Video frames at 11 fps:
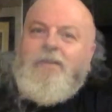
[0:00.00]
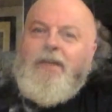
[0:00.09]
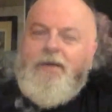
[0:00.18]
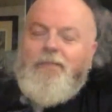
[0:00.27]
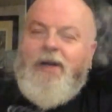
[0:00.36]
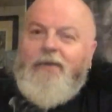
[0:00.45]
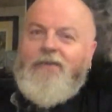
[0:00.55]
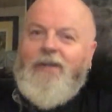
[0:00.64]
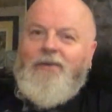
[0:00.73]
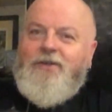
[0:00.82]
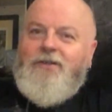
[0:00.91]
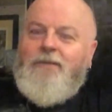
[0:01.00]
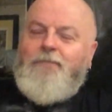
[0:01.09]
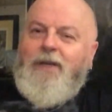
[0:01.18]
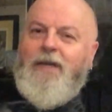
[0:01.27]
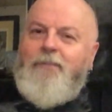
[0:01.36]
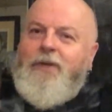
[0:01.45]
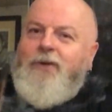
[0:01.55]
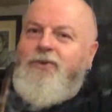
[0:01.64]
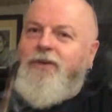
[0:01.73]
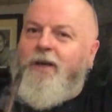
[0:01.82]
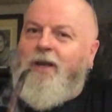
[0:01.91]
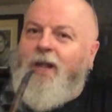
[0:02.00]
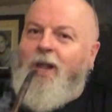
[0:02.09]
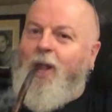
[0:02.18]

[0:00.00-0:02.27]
Now you might have noticed I'm playing music.